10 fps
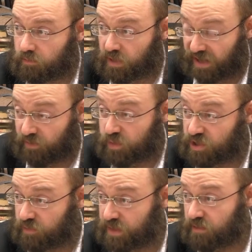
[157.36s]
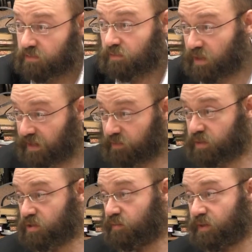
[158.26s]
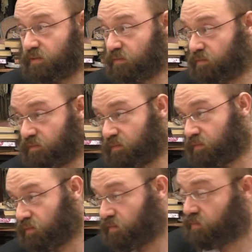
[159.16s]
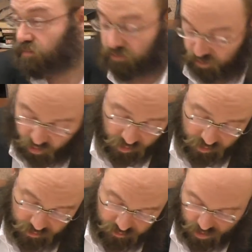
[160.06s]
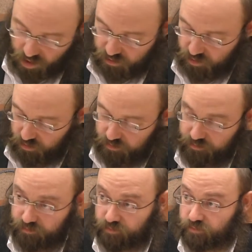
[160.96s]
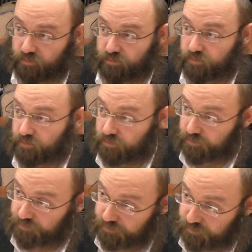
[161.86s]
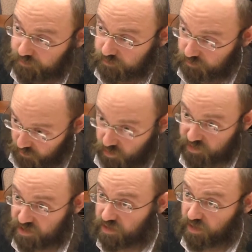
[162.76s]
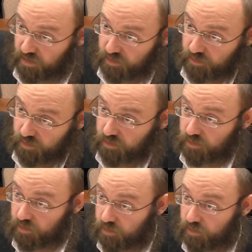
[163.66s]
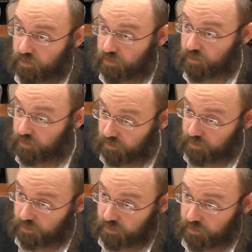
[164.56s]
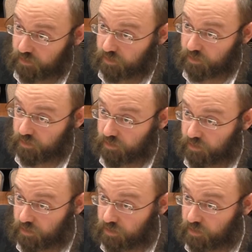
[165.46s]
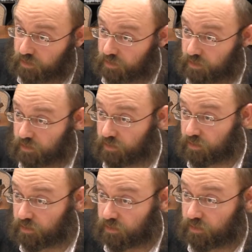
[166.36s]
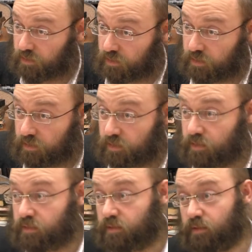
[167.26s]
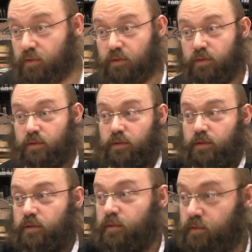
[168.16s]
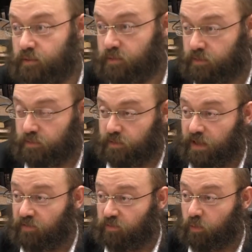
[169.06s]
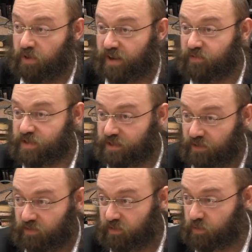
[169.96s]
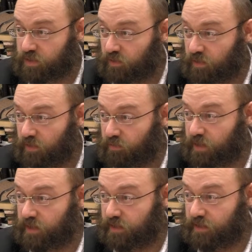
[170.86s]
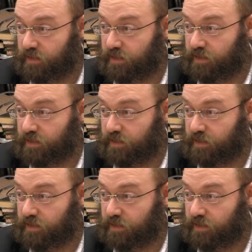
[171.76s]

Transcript: in the You can have a mezuman. You can have a mezuman. Mezuman on, on a kosher. Sure. yeah, sure never see that. Though. you see that. Where, That's why I'm asking. Every, every day when it was uh, the biggest Muslim, yeah. even for breakfast and even if it was only 3 uh -huh.